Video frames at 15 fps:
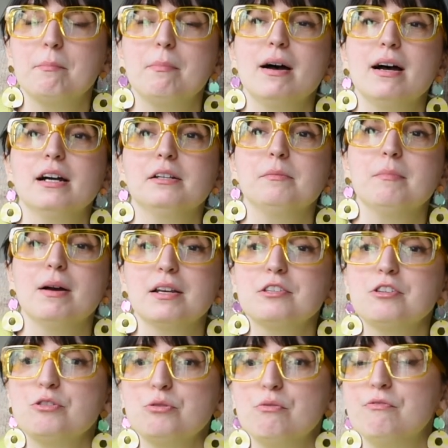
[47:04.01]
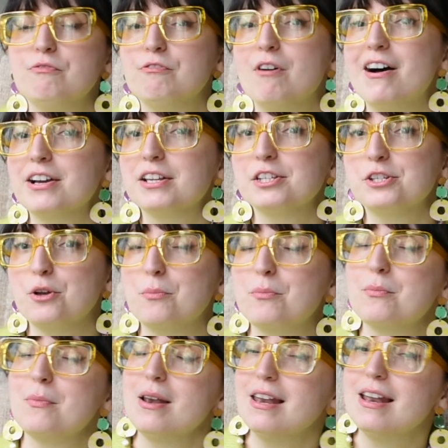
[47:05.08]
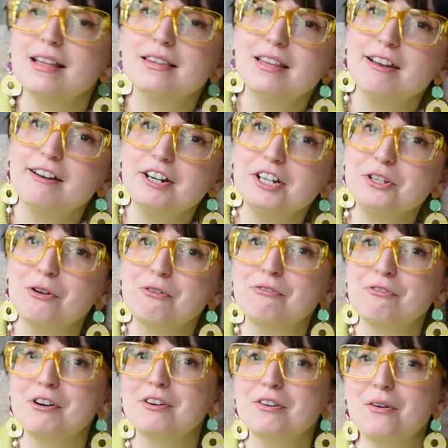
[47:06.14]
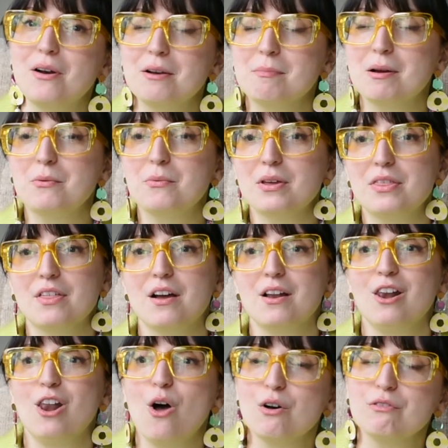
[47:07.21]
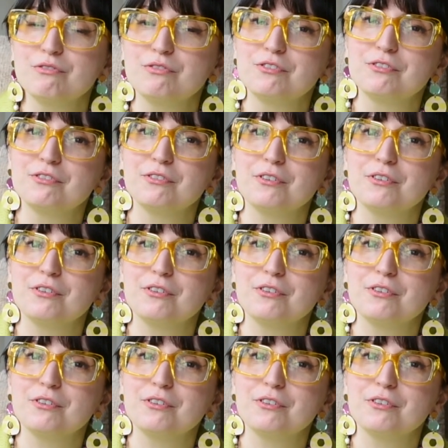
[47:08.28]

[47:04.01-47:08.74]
but manages to find some letters of her grandma with a love